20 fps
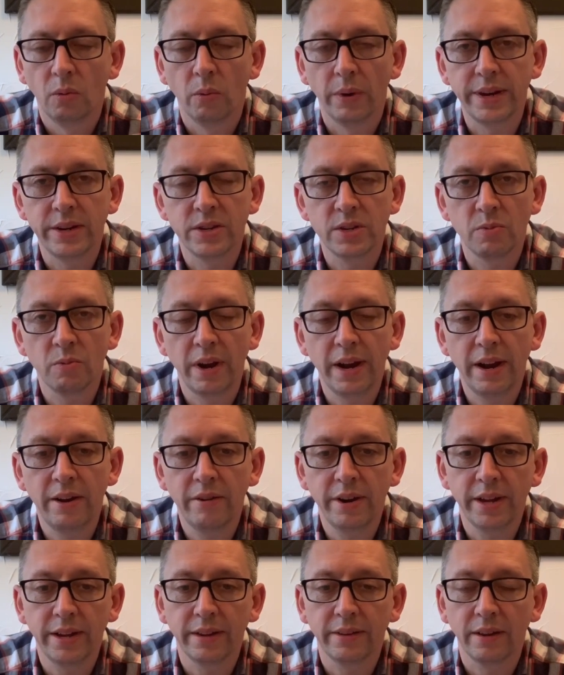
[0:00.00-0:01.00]
When to
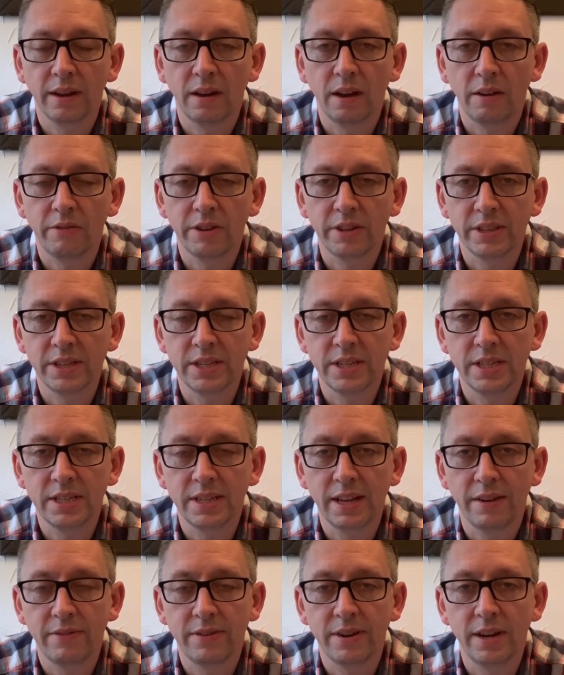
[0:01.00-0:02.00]
wear it, I think this is
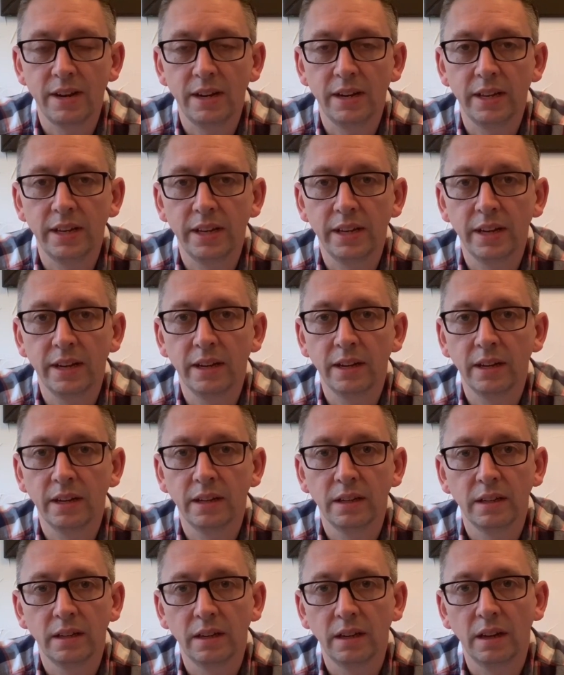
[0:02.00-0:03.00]
definitely
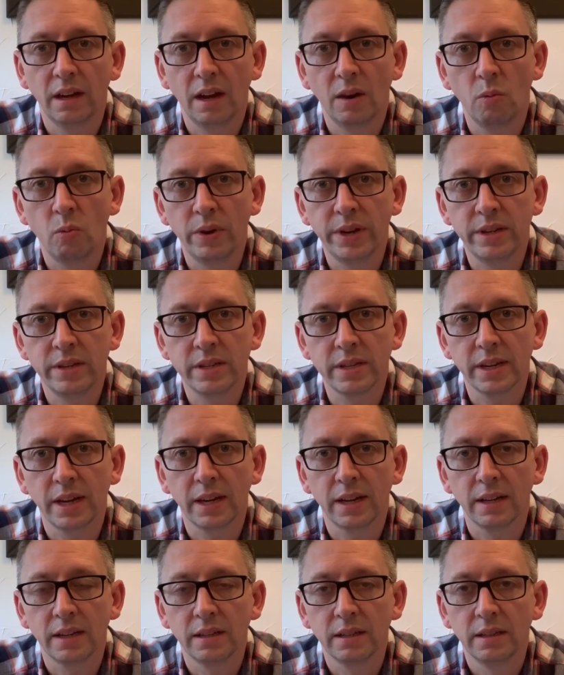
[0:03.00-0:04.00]
uh, a
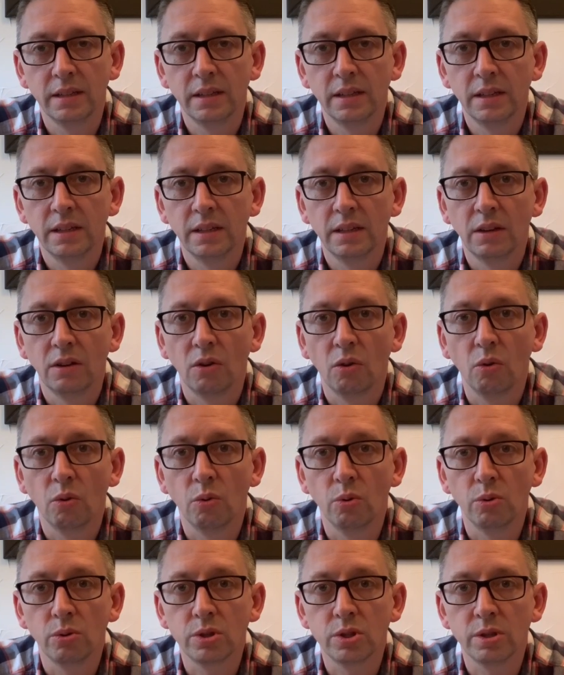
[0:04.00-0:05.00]
winter,
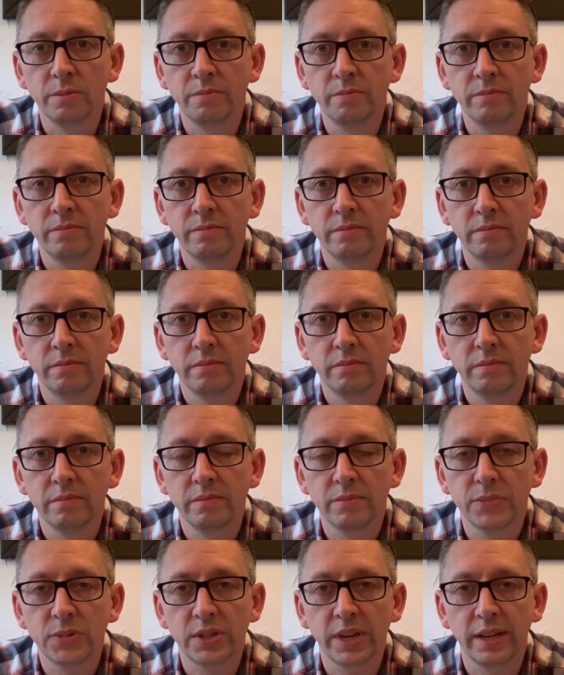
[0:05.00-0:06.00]
autumn
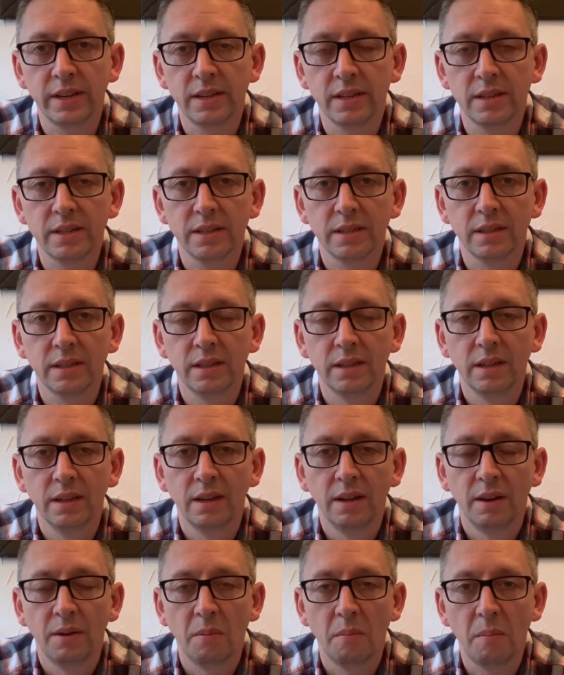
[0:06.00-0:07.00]
scent,
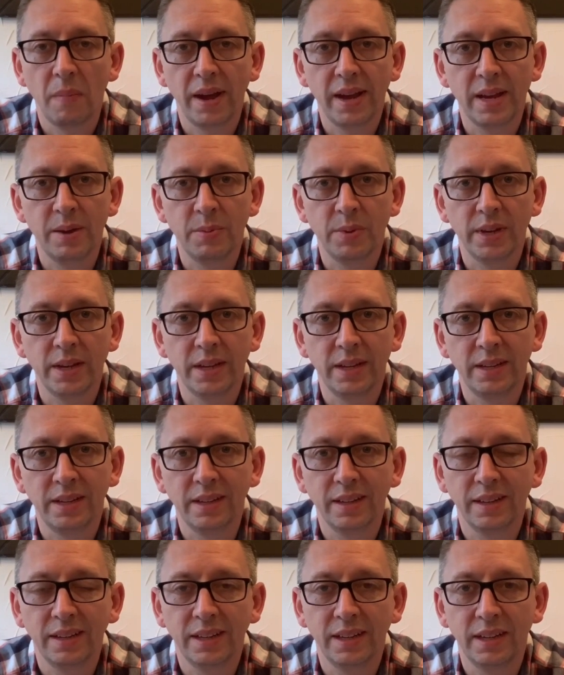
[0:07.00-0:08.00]

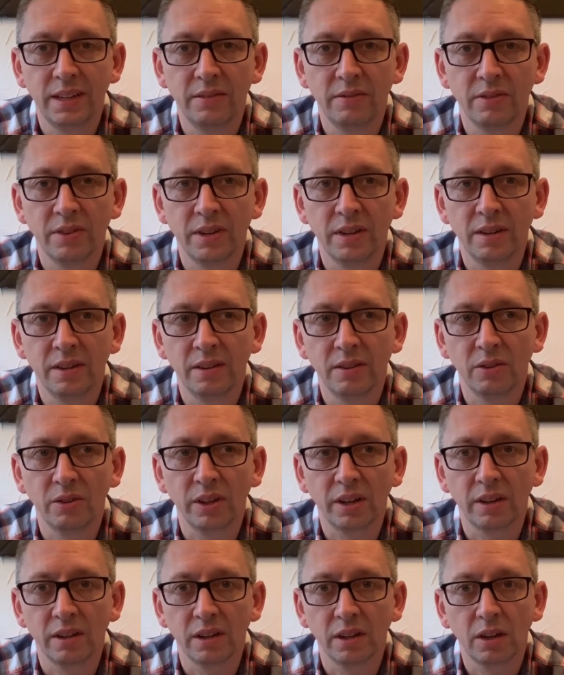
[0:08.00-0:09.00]
maybe even
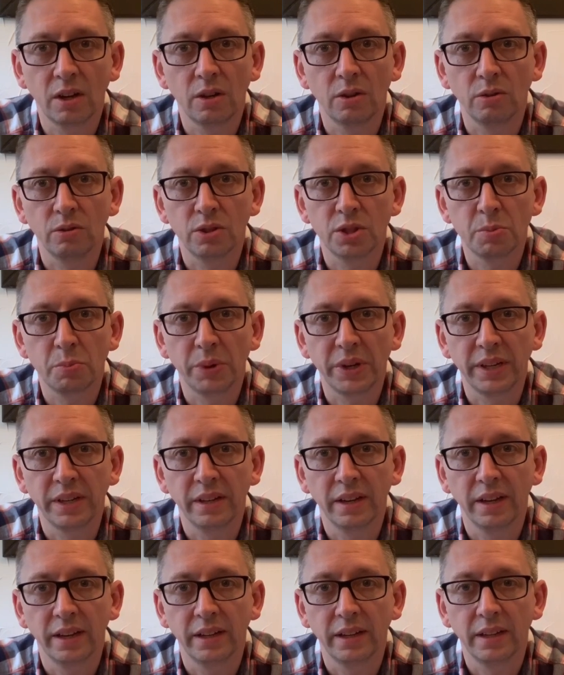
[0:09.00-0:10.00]
like kind of cold spring
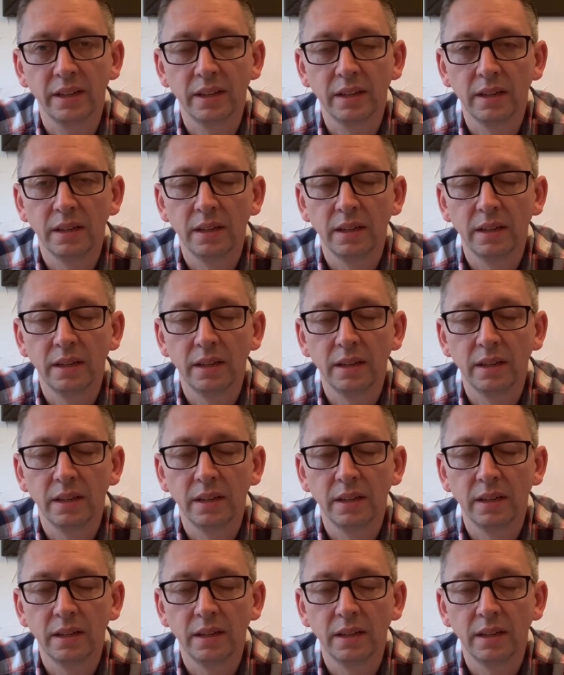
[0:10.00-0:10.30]
day.